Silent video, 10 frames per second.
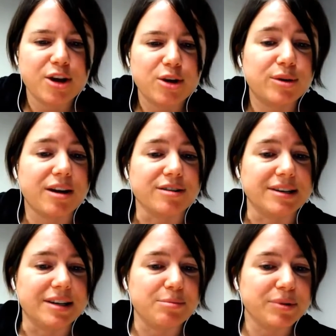who care
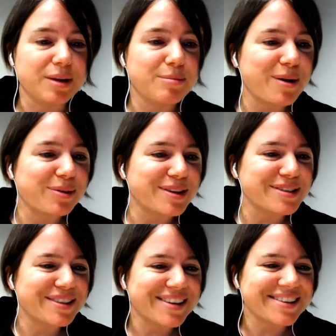deeply about
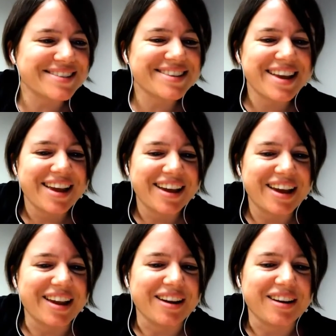these things,
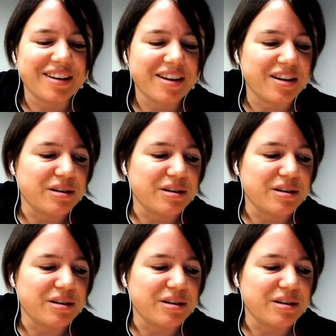and